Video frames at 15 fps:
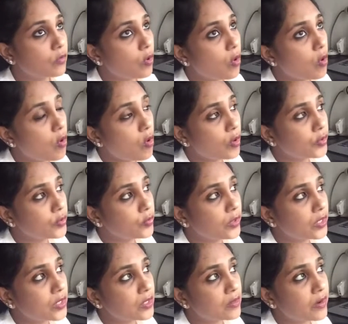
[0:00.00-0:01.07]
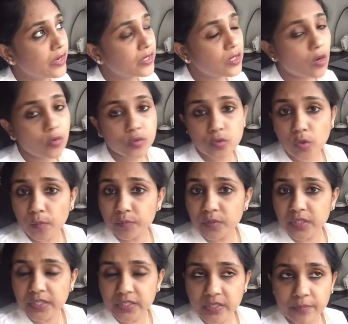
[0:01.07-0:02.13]
Or you can write down top
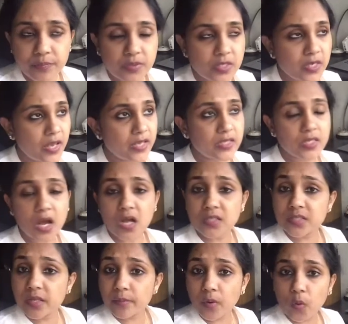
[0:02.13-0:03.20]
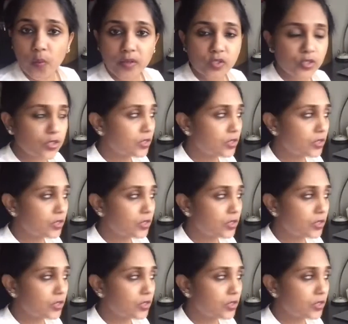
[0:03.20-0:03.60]
3 tips. Yes, ask them a question.